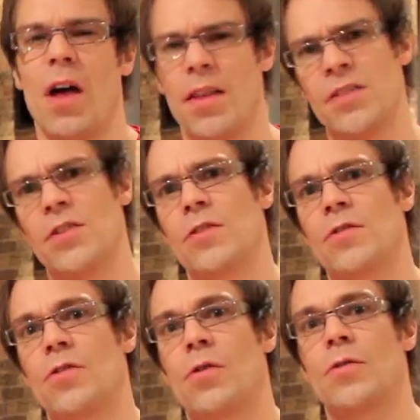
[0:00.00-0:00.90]
Are there
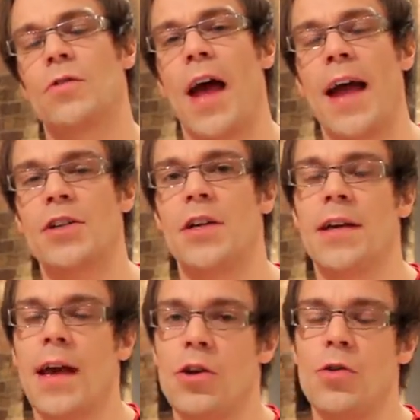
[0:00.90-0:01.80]
certain songs that
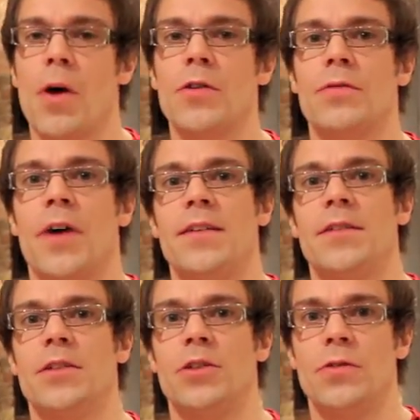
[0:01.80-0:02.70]
actually get you
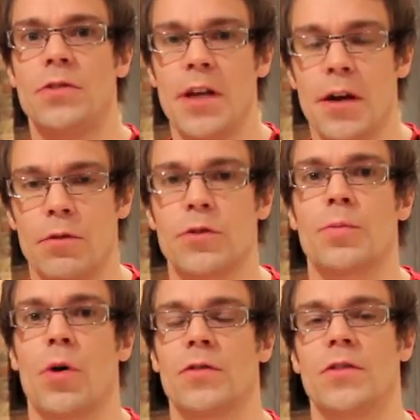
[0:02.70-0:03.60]
motivated and you see a
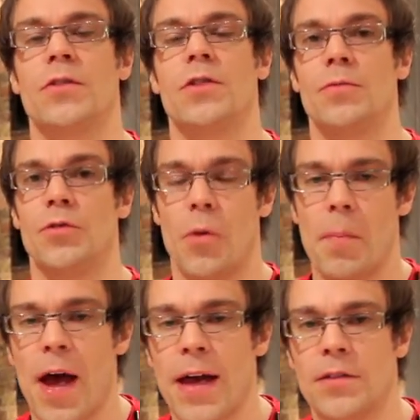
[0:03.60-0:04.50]
response in terms of your
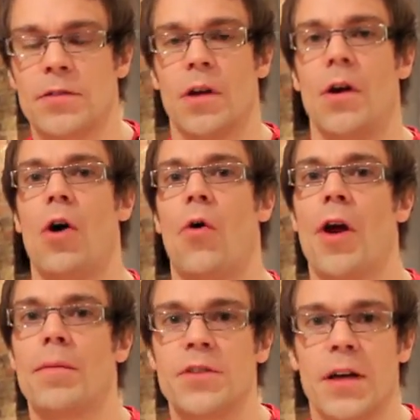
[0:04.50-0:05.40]
pace or an
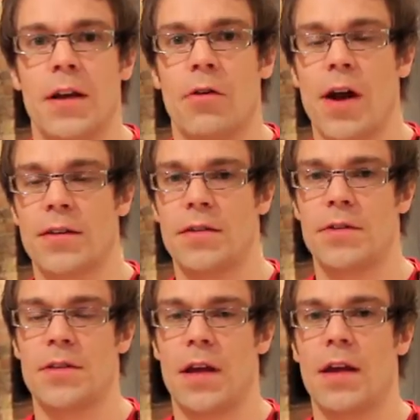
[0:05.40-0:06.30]
uptick in your
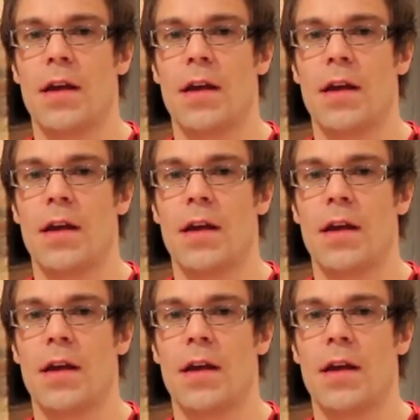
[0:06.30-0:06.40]
activity?